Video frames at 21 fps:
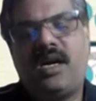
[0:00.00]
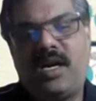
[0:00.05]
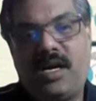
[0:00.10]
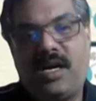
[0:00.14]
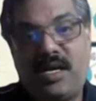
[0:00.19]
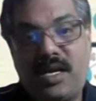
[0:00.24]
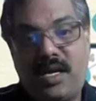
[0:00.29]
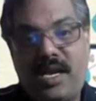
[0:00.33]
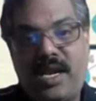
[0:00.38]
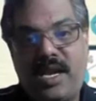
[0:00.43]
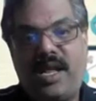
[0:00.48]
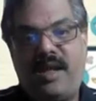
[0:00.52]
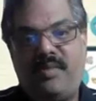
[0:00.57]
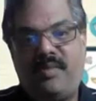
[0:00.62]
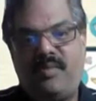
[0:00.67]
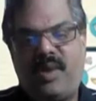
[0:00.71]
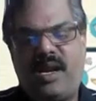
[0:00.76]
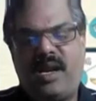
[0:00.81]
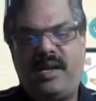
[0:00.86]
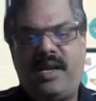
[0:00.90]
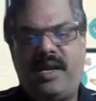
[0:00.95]
name,
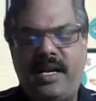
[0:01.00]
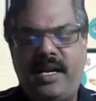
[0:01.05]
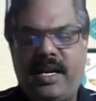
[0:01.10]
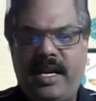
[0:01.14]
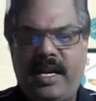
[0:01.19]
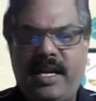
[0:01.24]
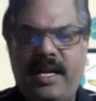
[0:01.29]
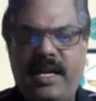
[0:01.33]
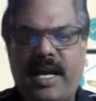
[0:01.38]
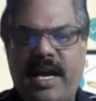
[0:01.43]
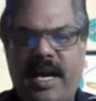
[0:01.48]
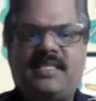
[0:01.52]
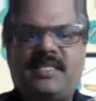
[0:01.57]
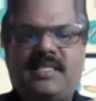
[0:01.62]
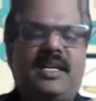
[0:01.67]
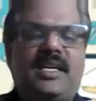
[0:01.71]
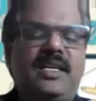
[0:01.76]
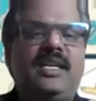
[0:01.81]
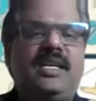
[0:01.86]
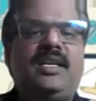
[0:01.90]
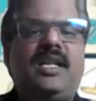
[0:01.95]
and it has
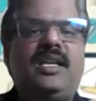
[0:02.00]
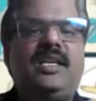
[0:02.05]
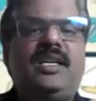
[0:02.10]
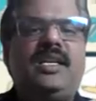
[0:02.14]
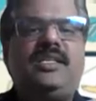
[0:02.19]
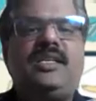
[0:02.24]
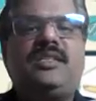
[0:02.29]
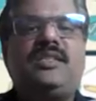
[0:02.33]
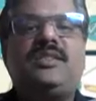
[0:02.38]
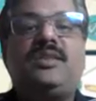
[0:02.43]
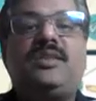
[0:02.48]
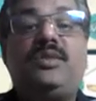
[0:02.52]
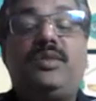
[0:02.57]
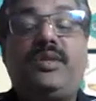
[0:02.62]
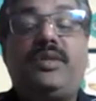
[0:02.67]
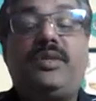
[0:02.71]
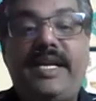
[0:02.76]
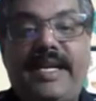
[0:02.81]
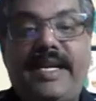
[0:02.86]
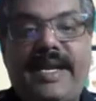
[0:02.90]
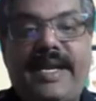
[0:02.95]
that intelligence to
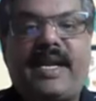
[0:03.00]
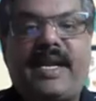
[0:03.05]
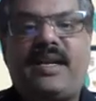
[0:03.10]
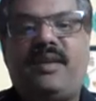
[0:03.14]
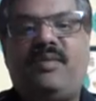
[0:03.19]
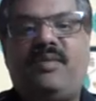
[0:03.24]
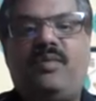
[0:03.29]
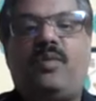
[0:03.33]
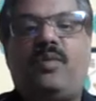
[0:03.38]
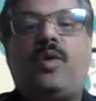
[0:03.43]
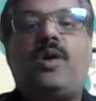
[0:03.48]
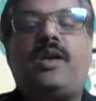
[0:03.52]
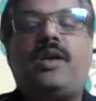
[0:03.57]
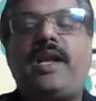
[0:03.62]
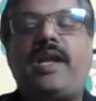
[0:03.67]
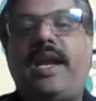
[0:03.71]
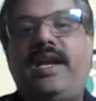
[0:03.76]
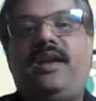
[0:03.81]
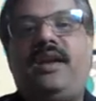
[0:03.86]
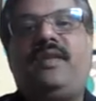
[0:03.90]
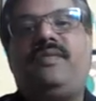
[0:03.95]
detect what
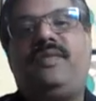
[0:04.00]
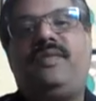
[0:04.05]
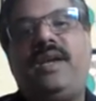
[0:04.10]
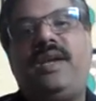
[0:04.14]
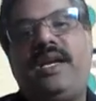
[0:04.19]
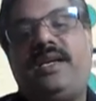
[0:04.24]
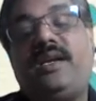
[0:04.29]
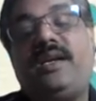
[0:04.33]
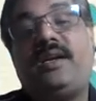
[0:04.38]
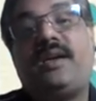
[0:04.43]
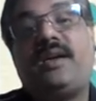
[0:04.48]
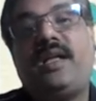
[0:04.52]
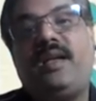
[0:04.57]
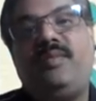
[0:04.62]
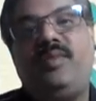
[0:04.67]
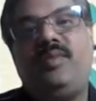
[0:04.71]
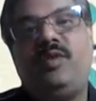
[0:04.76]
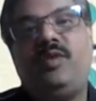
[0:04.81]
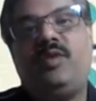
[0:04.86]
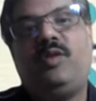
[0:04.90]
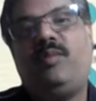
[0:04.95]
kind of data
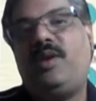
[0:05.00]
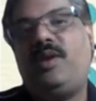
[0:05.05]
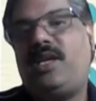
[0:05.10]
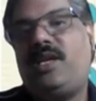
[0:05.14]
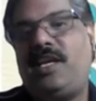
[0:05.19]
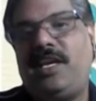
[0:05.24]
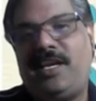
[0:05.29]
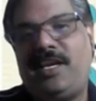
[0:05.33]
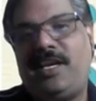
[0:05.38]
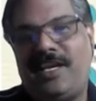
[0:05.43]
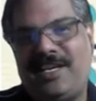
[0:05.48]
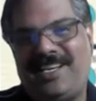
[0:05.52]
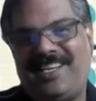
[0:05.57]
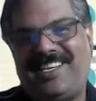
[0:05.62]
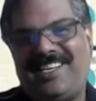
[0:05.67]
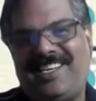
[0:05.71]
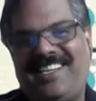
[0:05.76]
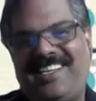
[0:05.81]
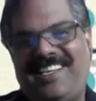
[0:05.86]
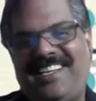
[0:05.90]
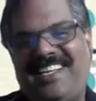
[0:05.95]
type you'll be keying in.
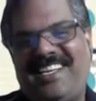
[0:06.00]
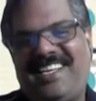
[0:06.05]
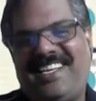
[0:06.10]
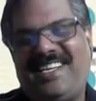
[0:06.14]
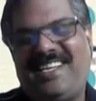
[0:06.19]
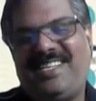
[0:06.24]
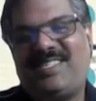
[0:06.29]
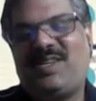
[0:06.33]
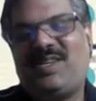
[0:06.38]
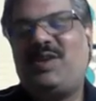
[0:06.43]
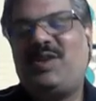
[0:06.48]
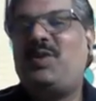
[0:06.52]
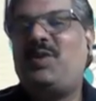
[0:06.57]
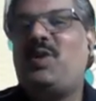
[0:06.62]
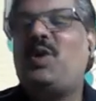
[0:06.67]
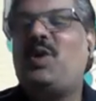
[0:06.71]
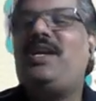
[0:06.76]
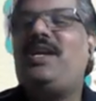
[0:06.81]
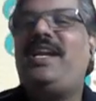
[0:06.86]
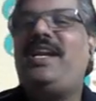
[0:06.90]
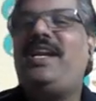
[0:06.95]
So you
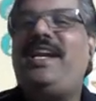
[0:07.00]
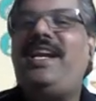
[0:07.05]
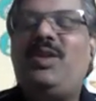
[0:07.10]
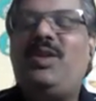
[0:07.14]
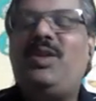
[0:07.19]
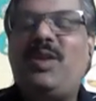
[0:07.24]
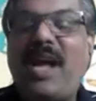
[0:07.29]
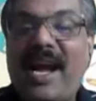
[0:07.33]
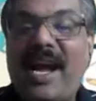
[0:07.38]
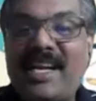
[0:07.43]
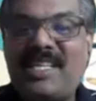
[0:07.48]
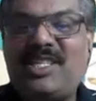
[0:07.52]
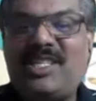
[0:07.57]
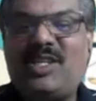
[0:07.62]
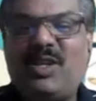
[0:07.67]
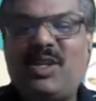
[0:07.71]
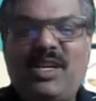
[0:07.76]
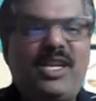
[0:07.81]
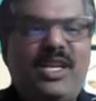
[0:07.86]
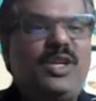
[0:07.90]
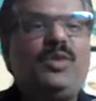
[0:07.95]
don't need to
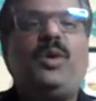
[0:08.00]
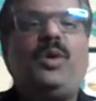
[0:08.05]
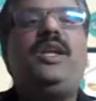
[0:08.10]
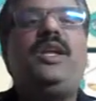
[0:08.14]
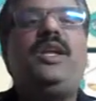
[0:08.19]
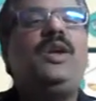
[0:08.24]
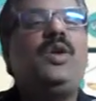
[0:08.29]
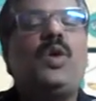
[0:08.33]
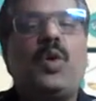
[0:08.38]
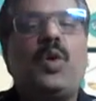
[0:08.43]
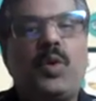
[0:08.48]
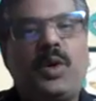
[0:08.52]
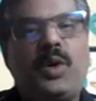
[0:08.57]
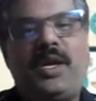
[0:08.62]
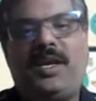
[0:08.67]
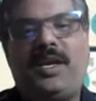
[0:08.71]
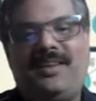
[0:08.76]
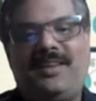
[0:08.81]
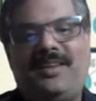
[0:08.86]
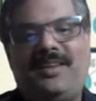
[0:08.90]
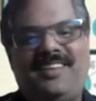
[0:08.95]
actually do any
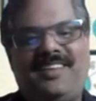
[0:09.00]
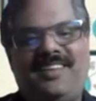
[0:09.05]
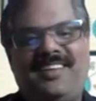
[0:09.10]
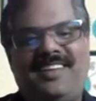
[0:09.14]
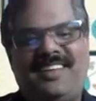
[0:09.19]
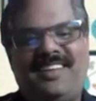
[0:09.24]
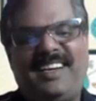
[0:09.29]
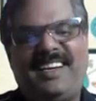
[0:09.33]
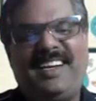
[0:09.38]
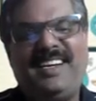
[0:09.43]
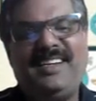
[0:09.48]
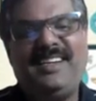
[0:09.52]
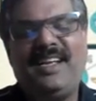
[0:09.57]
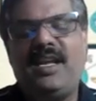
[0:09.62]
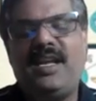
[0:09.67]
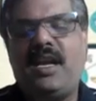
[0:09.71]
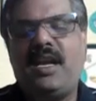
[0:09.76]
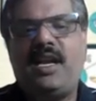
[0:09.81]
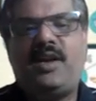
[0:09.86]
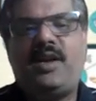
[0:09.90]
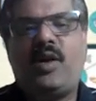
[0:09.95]
coding, right?
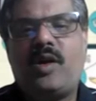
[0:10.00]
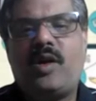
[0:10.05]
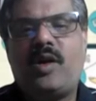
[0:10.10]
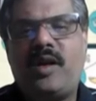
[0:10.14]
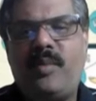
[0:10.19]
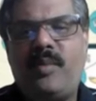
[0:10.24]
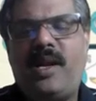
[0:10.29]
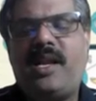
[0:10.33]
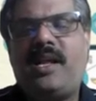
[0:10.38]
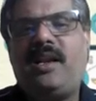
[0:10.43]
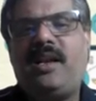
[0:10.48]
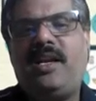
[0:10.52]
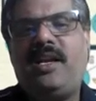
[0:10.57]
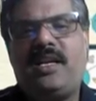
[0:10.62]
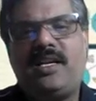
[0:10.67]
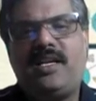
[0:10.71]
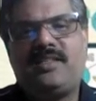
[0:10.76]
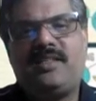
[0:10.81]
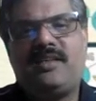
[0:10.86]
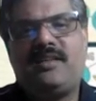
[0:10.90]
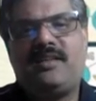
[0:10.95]
It automatically
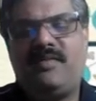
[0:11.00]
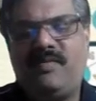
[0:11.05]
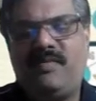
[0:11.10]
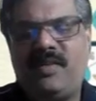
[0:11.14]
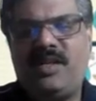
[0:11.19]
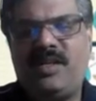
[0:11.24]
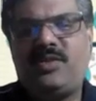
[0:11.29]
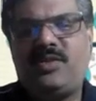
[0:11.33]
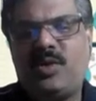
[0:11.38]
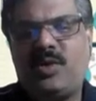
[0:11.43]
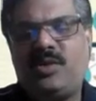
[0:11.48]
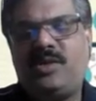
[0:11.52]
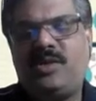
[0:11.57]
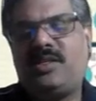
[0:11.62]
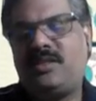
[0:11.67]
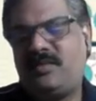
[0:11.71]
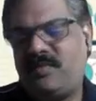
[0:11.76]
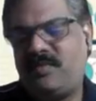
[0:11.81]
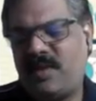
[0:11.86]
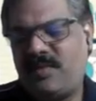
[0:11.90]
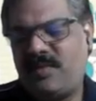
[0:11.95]
does it. We'll show
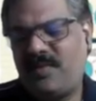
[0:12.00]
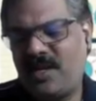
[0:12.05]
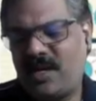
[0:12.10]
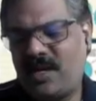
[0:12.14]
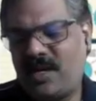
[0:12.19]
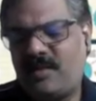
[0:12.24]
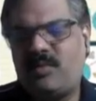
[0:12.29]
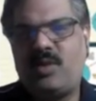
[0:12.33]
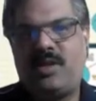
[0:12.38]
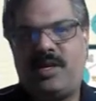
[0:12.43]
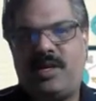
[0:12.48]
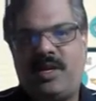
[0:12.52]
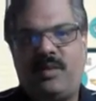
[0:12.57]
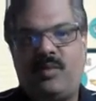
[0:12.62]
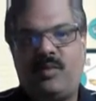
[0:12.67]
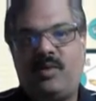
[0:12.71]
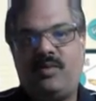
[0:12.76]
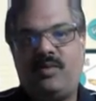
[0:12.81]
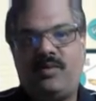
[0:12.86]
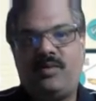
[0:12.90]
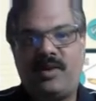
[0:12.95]
this when we come to the
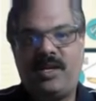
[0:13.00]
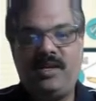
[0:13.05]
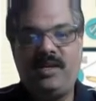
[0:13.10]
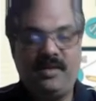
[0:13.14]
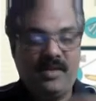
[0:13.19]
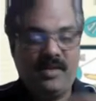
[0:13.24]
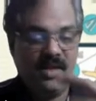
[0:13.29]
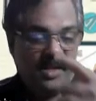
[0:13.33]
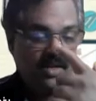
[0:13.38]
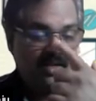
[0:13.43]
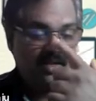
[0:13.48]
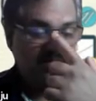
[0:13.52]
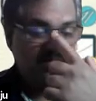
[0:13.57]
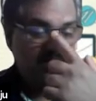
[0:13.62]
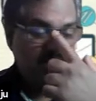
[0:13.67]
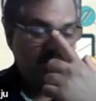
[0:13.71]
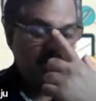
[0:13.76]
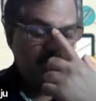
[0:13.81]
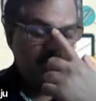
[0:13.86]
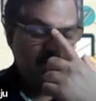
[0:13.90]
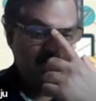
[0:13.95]
demo, right? So
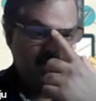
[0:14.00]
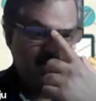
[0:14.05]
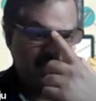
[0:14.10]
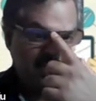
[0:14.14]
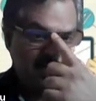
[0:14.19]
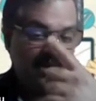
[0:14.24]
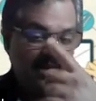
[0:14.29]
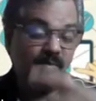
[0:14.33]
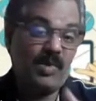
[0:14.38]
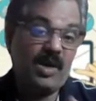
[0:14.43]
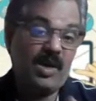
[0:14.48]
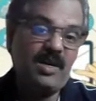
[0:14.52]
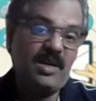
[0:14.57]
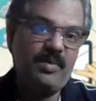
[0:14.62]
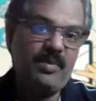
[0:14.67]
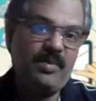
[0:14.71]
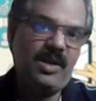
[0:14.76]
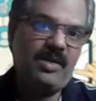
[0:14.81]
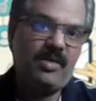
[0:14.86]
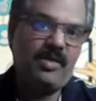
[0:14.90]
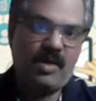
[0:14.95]
like that, there are
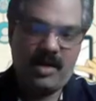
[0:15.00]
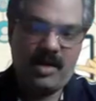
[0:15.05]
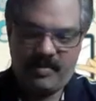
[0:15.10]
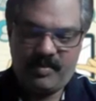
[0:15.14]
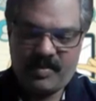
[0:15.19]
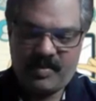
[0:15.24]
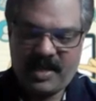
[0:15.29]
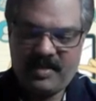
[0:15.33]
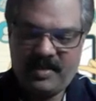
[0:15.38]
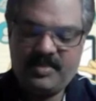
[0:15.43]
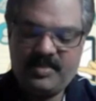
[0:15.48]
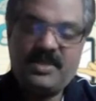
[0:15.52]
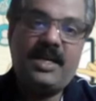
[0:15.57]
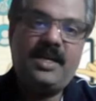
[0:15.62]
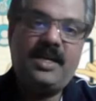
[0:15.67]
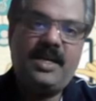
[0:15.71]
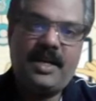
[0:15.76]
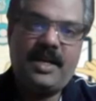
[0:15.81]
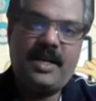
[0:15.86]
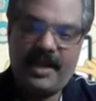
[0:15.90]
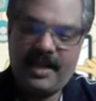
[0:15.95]
multiple column types,
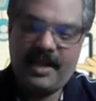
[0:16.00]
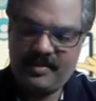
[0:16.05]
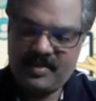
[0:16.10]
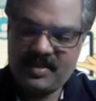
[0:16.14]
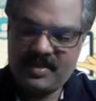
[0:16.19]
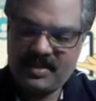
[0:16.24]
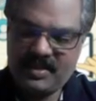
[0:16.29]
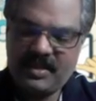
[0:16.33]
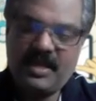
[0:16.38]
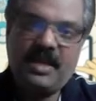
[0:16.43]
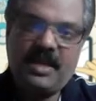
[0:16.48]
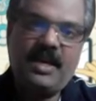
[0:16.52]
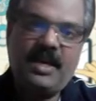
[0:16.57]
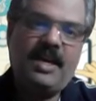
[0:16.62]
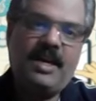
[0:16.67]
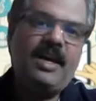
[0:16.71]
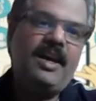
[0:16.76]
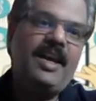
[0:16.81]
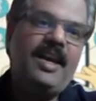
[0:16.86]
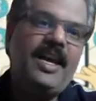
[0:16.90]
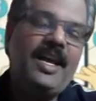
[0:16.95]
and it helps
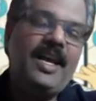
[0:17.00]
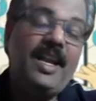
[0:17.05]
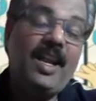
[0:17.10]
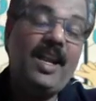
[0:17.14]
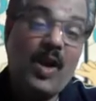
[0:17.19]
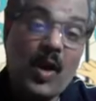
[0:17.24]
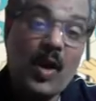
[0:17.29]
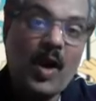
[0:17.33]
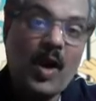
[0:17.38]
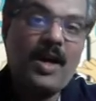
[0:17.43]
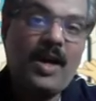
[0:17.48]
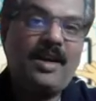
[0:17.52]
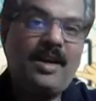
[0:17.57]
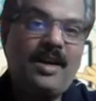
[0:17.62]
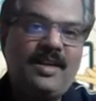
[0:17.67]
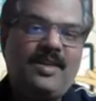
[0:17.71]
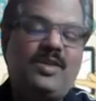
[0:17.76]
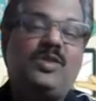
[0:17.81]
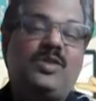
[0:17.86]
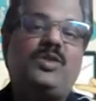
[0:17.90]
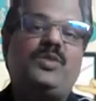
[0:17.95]
a lot
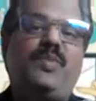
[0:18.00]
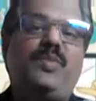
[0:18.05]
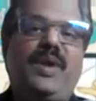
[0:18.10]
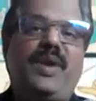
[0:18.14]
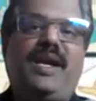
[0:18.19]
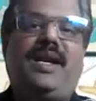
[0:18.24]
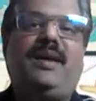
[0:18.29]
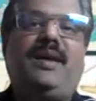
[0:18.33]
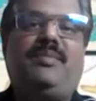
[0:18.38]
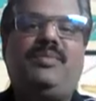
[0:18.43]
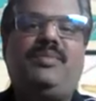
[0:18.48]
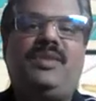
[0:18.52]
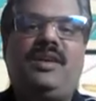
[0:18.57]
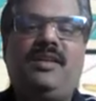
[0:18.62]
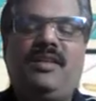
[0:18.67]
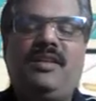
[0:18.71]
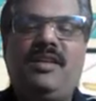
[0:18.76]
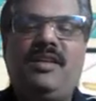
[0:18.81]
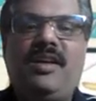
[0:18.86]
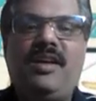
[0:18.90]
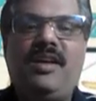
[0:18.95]
to speed up
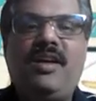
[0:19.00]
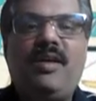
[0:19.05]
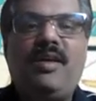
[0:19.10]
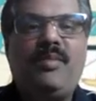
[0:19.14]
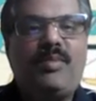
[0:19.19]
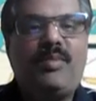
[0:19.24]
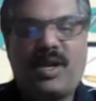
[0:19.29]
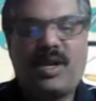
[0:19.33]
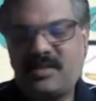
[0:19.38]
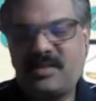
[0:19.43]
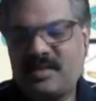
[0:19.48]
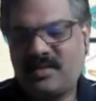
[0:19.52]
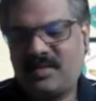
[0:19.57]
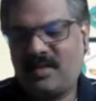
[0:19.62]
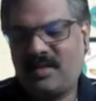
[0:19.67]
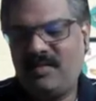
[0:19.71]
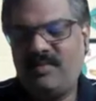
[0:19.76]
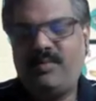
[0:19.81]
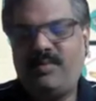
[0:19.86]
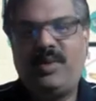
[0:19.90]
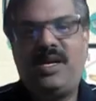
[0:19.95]
the process
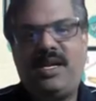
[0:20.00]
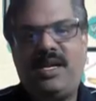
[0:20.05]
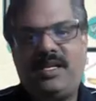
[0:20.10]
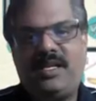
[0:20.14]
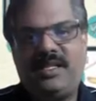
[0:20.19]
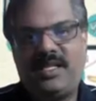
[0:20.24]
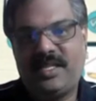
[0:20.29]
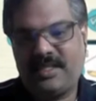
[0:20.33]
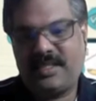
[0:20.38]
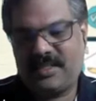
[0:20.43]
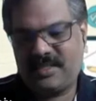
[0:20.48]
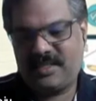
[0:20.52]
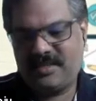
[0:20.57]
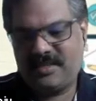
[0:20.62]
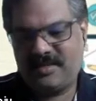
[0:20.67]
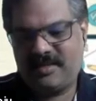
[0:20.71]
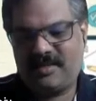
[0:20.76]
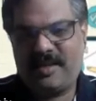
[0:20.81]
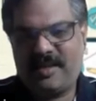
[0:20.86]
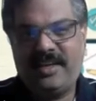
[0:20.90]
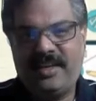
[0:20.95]
of building things,
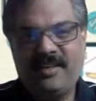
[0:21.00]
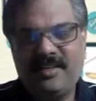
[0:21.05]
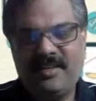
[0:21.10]
right?